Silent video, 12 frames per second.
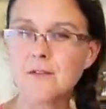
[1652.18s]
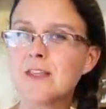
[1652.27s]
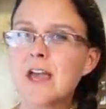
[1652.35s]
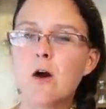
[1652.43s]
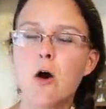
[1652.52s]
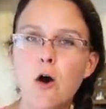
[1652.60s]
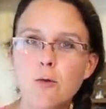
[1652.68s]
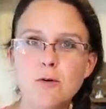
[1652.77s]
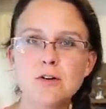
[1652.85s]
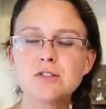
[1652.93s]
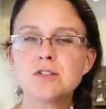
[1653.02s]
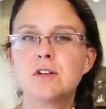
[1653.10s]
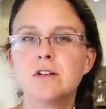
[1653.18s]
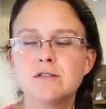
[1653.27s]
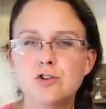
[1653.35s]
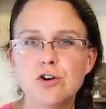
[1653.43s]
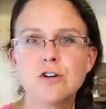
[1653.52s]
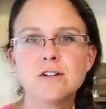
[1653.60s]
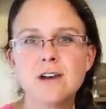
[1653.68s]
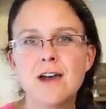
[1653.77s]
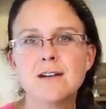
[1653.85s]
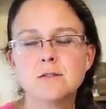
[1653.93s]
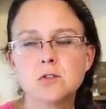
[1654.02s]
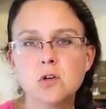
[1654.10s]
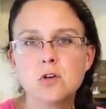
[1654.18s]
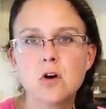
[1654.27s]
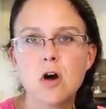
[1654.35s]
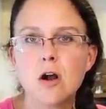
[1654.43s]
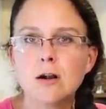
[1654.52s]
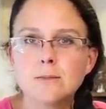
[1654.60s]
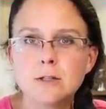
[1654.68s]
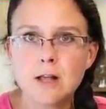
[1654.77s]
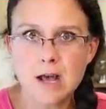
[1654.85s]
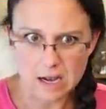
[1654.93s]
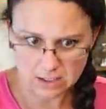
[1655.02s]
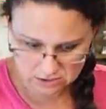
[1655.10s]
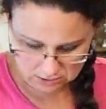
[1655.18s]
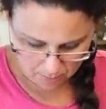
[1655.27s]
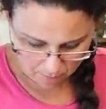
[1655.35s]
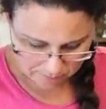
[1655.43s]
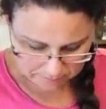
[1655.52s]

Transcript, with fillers: They almost turn kind of caramelized